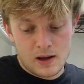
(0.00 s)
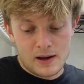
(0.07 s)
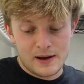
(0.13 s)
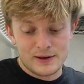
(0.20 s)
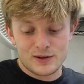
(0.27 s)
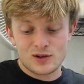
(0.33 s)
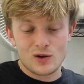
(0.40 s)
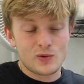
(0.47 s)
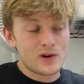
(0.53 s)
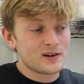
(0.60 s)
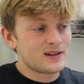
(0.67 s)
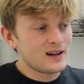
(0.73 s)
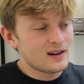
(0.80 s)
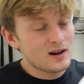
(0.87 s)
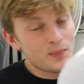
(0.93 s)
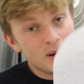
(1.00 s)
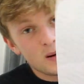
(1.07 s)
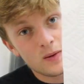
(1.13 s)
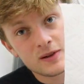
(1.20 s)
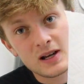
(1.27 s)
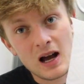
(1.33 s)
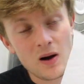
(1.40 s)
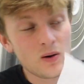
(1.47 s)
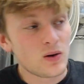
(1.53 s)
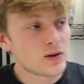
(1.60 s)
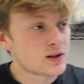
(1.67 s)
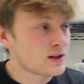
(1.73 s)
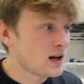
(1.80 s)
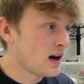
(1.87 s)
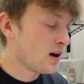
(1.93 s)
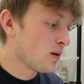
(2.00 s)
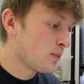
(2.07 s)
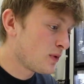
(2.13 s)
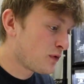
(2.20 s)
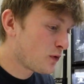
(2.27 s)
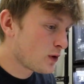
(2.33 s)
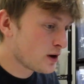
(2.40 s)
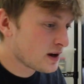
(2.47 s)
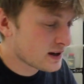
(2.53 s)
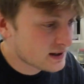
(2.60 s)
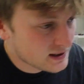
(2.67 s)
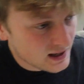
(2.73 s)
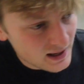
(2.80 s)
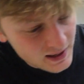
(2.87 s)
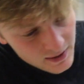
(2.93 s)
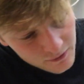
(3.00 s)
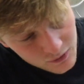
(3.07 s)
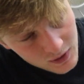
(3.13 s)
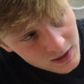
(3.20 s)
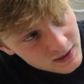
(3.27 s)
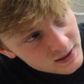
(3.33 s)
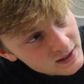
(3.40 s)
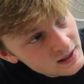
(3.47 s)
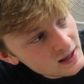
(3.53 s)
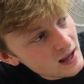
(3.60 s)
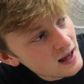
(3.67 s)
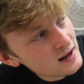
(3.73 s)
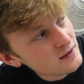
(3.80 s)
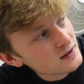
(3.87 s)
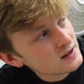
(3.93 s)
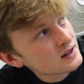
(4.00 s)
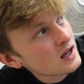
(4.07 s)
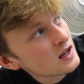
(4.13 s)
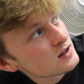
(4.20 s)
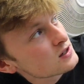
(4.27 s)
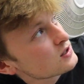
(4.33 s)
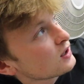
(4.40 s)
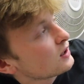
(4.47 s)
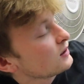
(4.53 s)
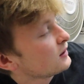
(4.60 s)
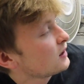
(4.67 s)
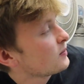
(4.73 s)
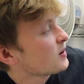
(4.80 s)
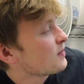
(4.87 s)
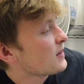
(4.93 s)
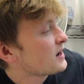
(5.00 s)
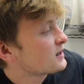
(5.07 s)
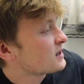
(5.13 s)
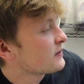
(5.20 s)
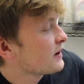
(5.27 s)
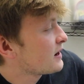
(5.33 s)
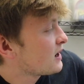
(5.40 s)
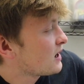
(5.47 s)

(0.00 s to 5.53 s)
All right, so we are taking our paper towels. Now, before you guys say, if you guys see any of these cages look a little bit messy right